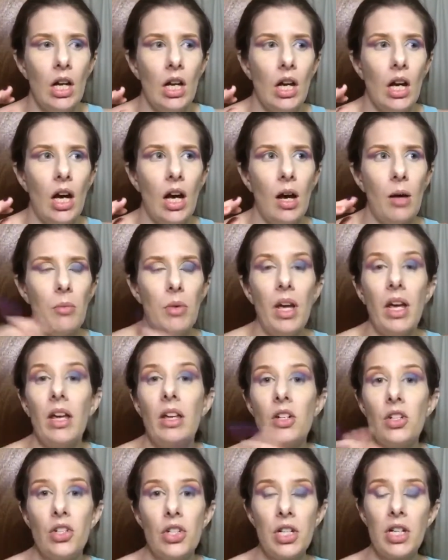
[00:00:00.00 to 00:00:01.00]
And
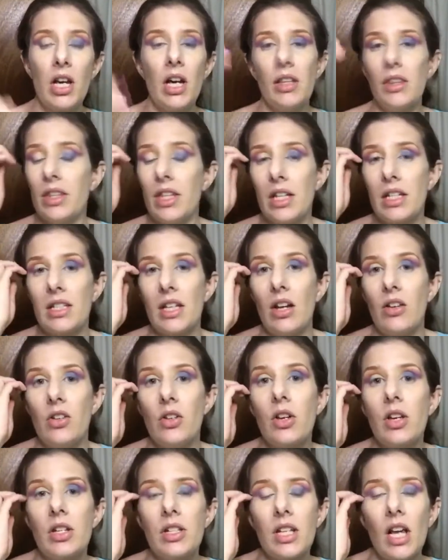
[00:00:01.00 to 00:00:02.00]
she cut things out. You
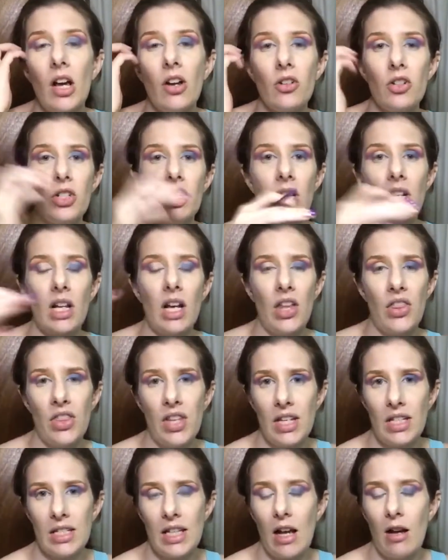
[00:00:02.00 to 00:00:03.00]
could tell she had cut
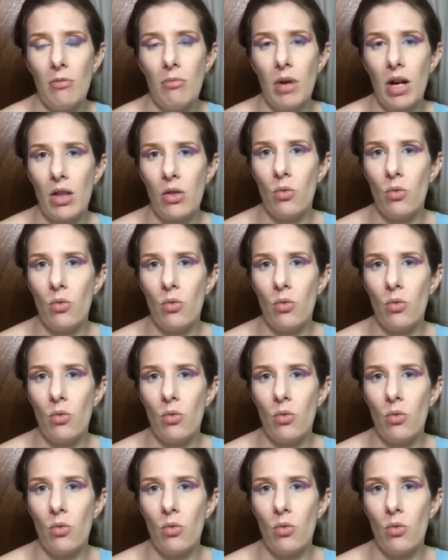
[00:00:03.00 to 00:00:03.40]
things out by the